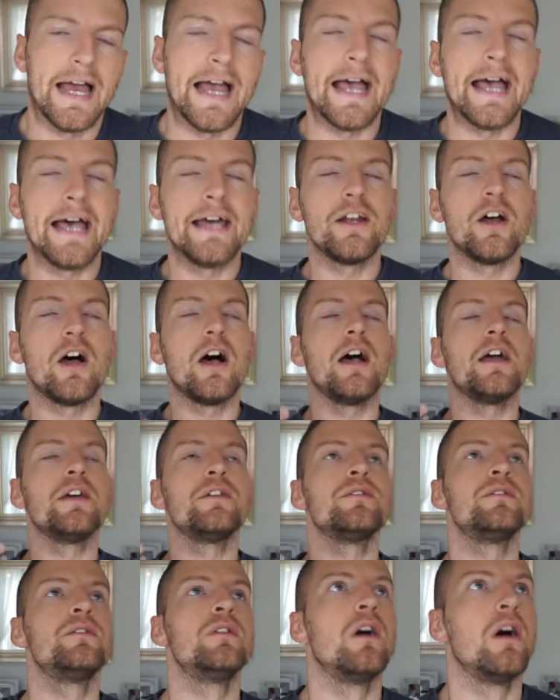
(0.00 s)
And I
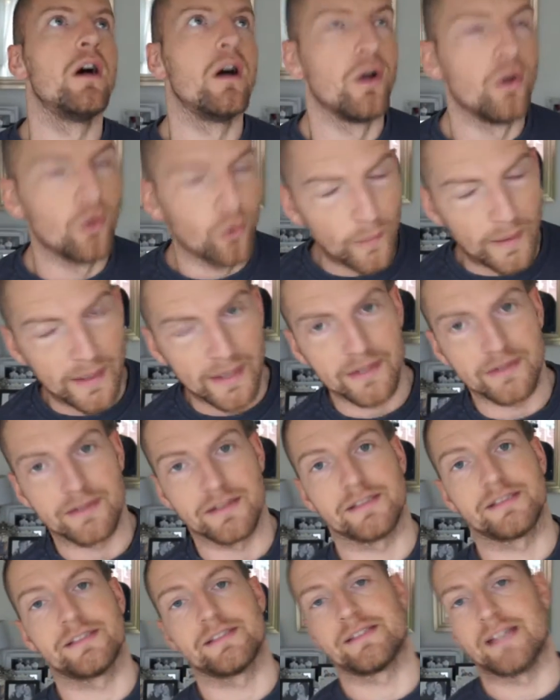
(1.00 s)
know where
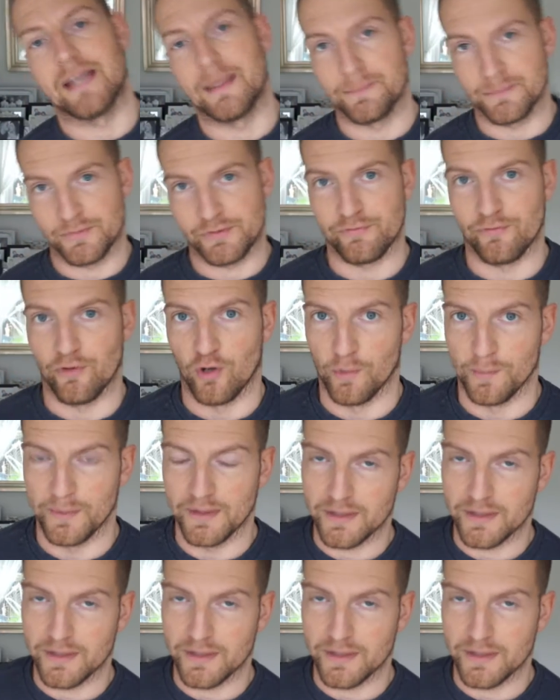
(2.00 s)
this stems from.